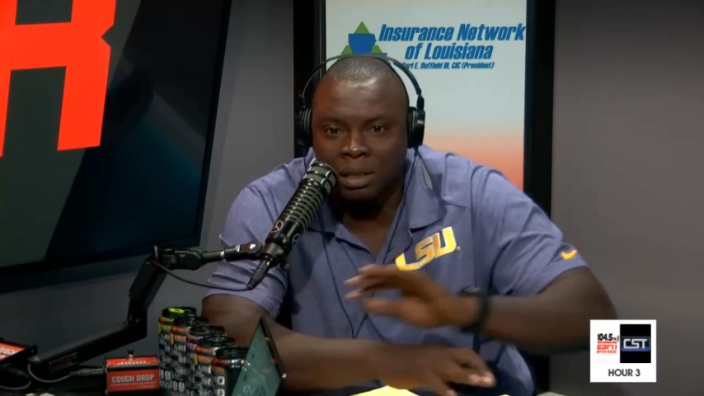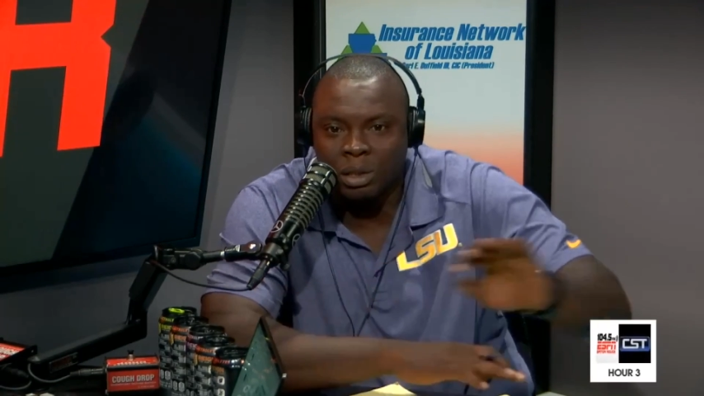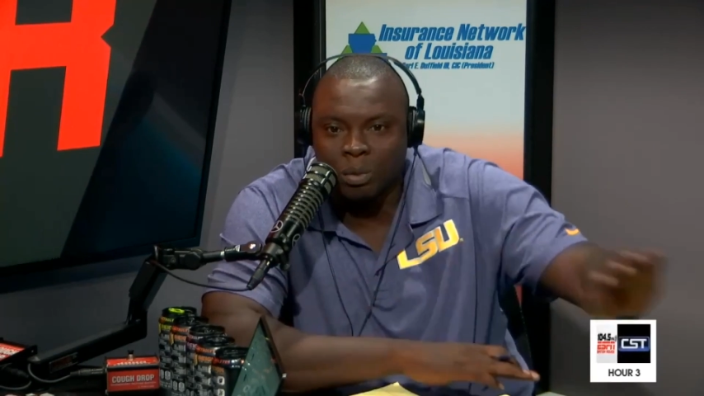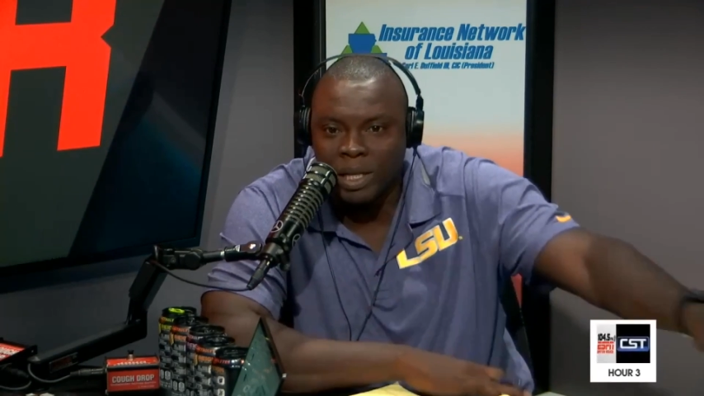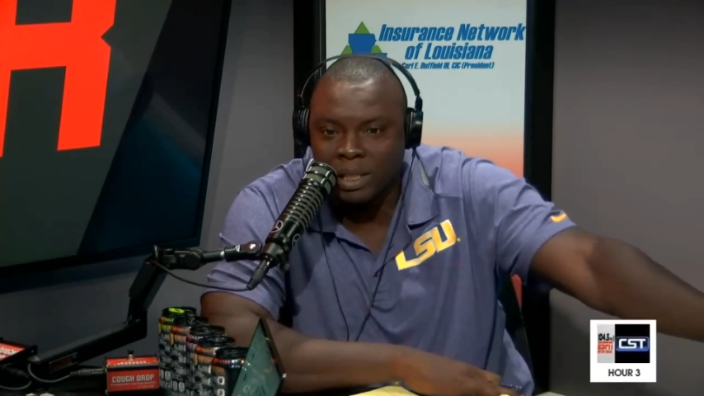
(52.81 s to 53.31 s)

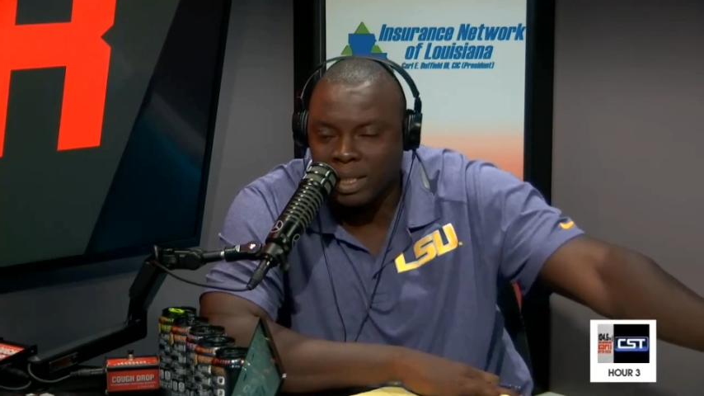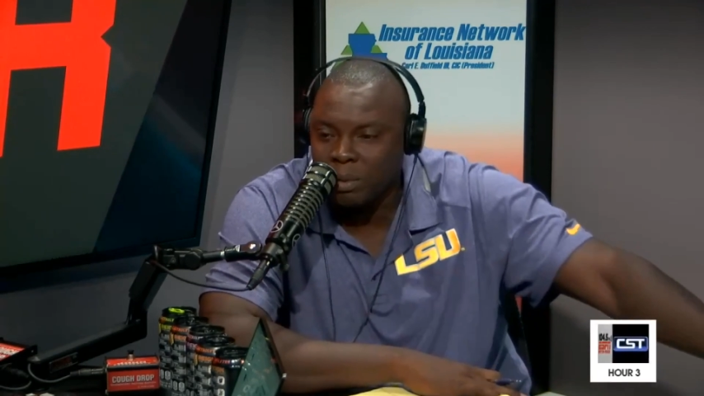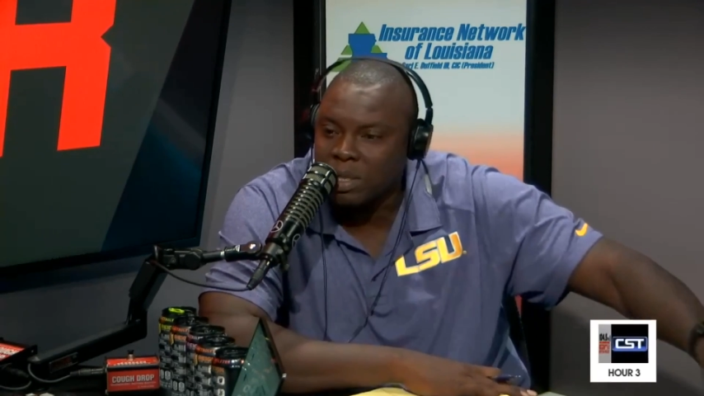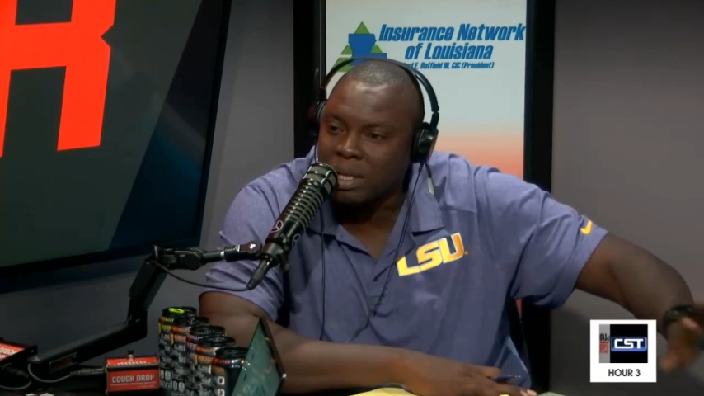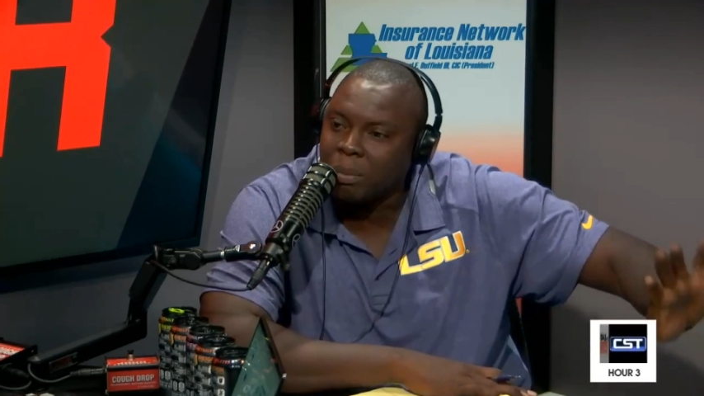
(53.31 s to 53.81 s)
situation
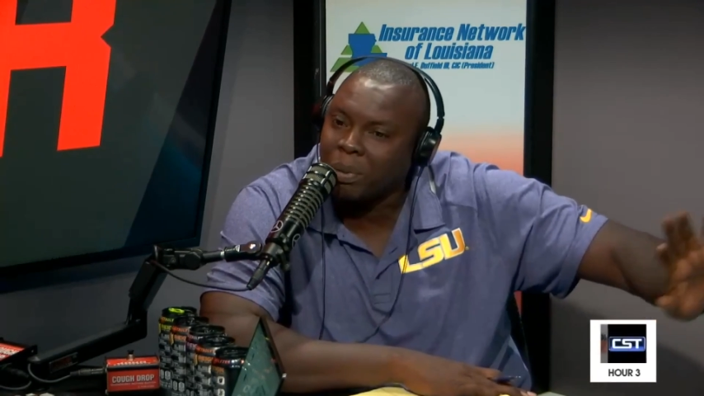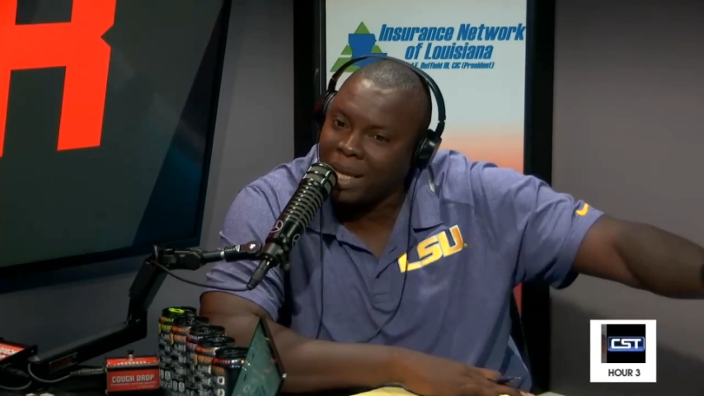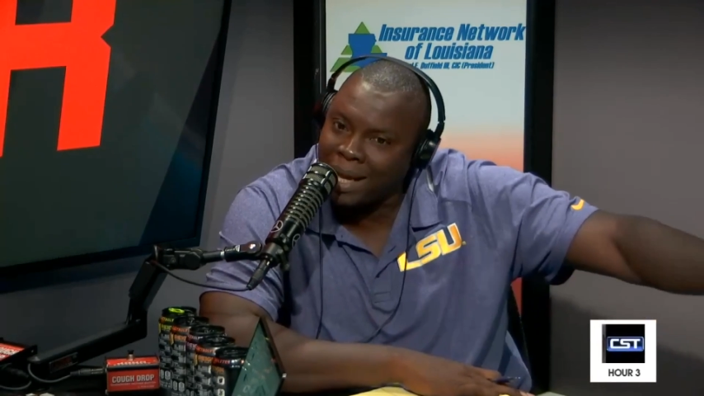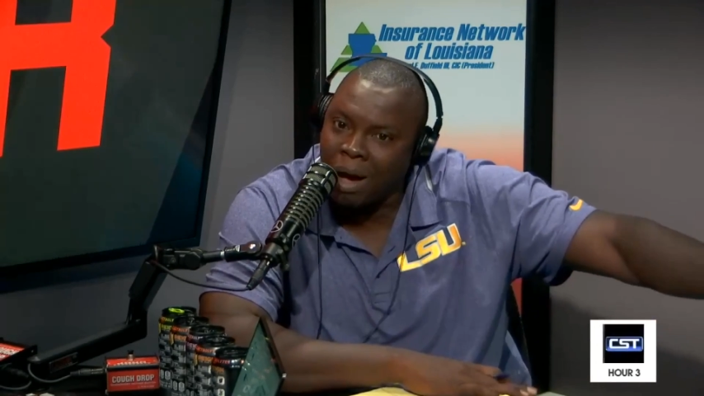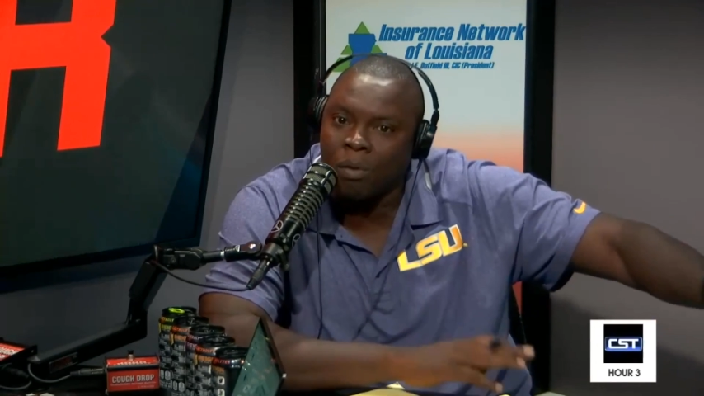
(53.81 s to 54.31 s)
he was in
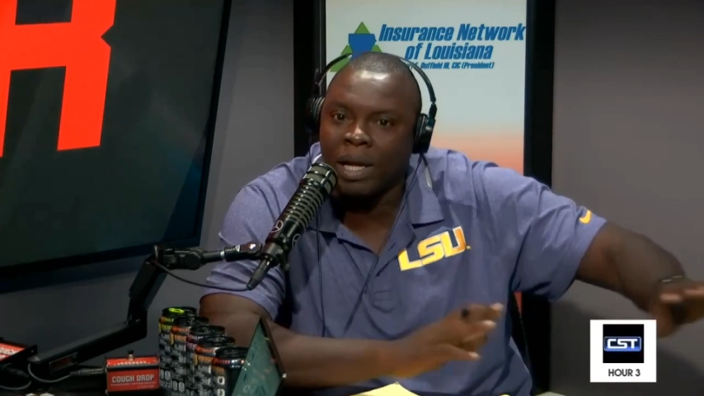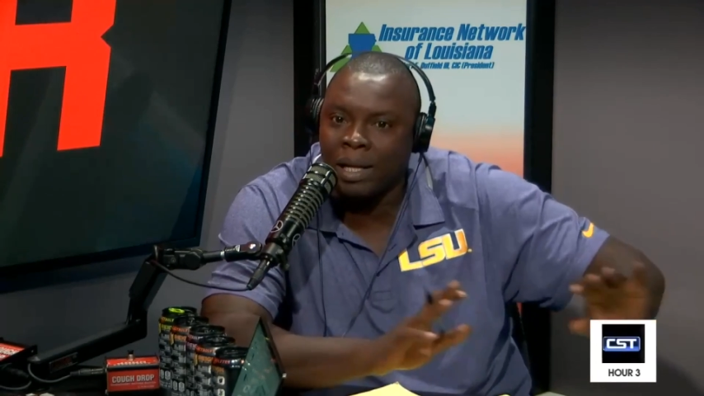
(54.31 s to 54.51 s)
play out.